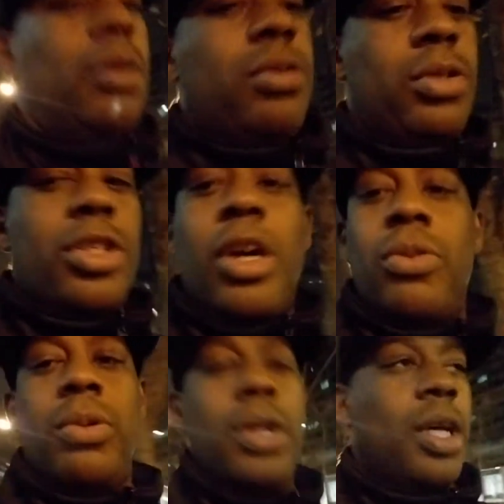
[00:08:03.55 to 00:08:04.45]
So
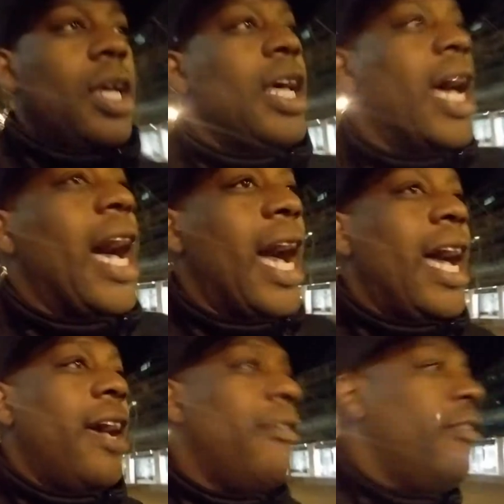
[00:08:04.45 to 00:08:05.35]
I
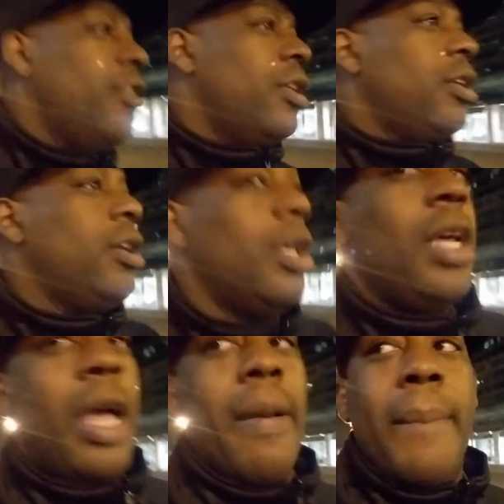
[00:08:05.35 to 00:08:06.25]
have
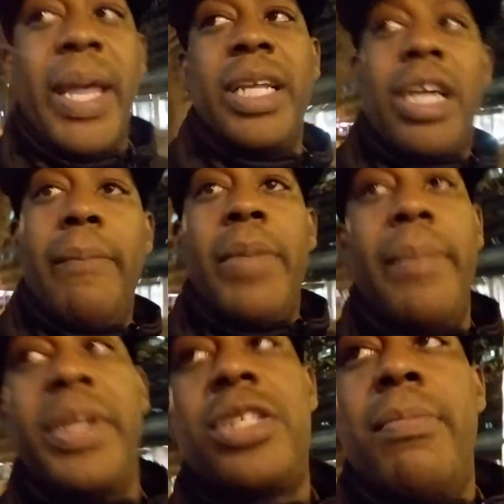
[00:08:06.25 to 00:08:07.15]
made a
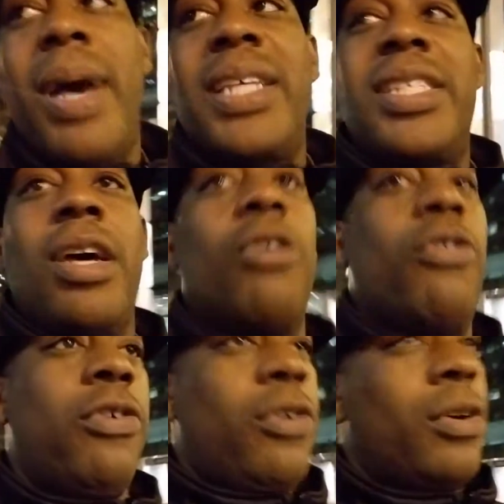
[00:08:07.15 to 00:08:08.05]
commitment to
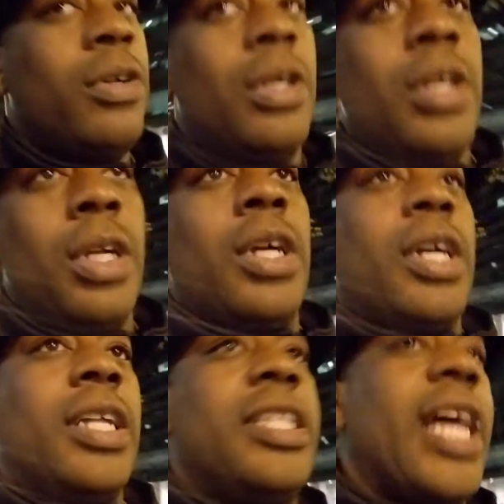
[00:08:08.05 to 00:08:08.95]
myself
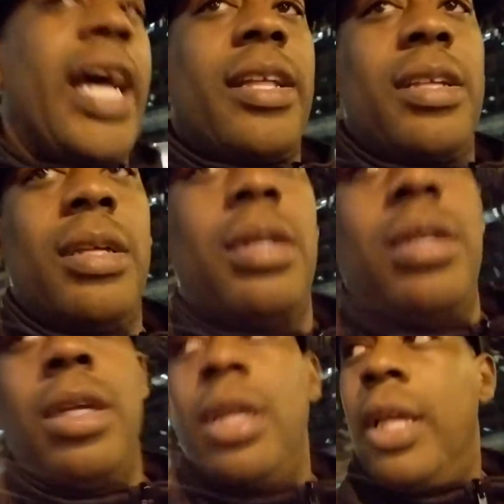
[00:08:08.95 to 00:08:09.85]
that
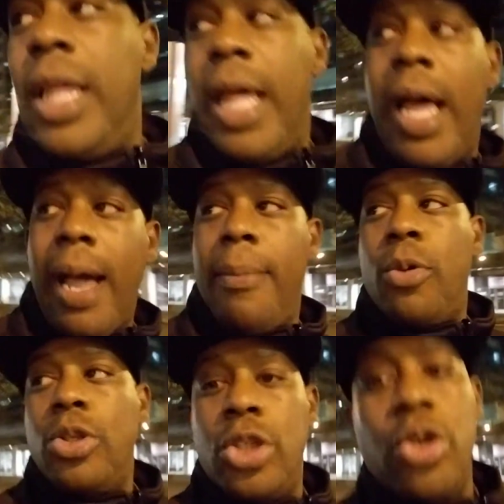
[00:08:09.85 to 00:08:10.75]
I'm
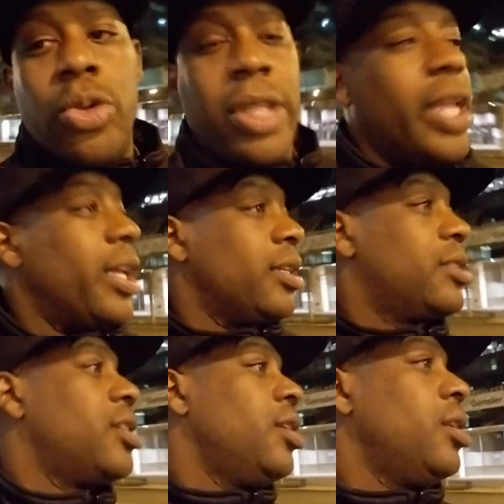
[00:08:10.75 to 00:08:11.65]
going to do
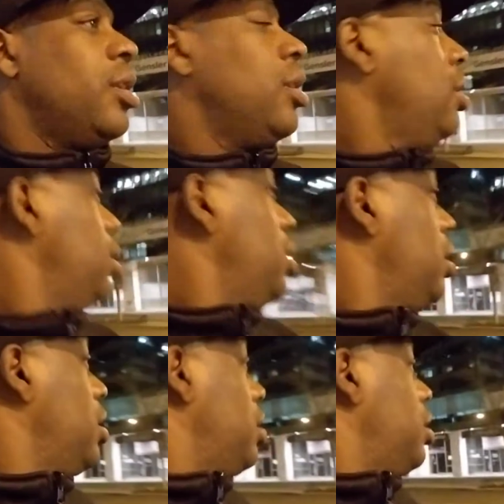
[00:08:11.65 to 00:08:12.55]
things
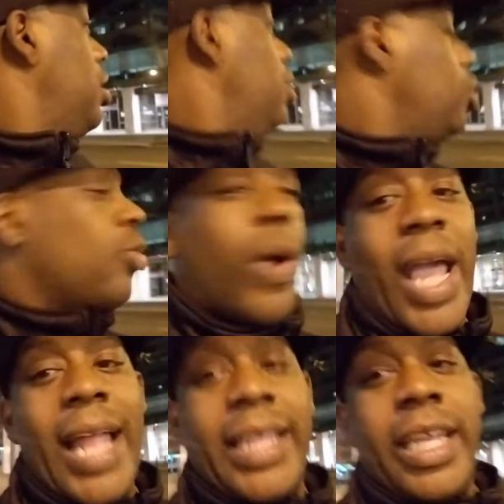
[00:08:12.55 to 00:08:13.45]
the way
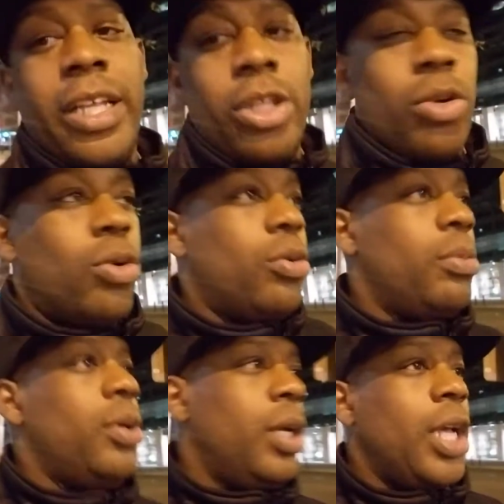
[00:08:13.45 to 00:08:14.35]
I need to do them
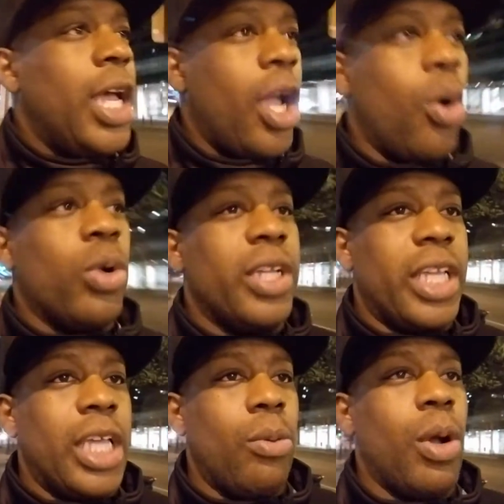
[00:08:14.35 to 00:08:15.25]
in order to
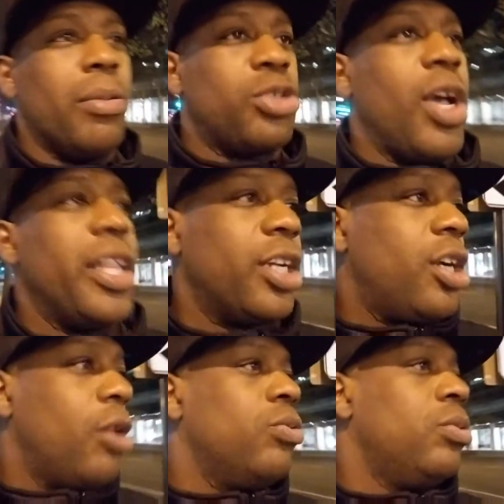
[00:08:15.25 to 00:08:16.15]
get where I'm trying to go.